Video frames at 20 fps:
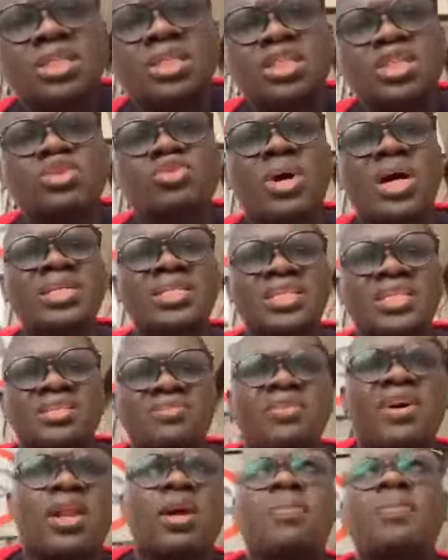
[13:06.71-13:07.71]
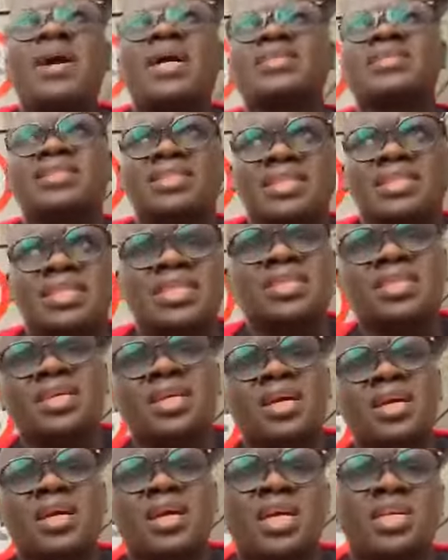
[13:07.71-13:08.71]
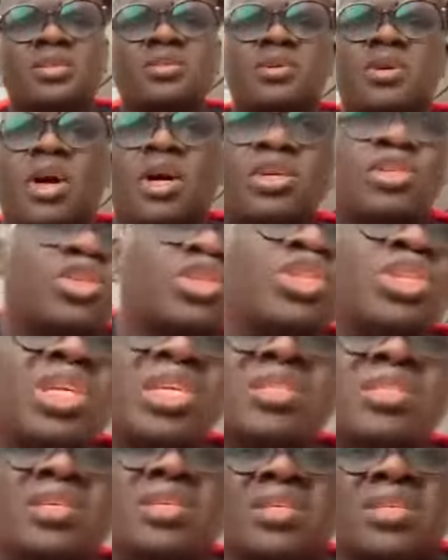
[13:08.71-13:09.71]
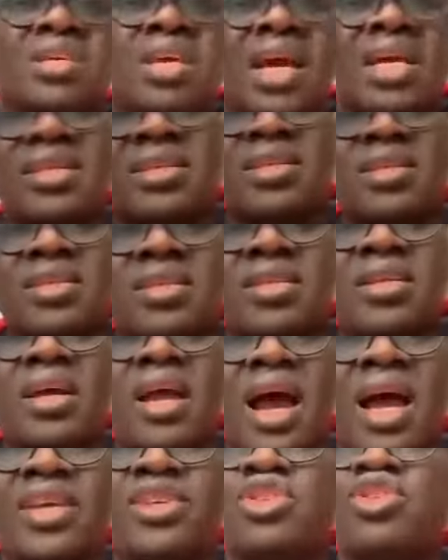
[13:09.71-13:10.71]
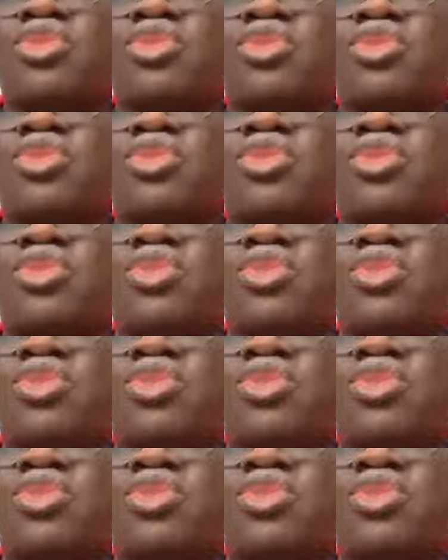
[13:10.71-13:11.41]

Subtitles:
the reason why the developer did it is because this is Kensington High Street,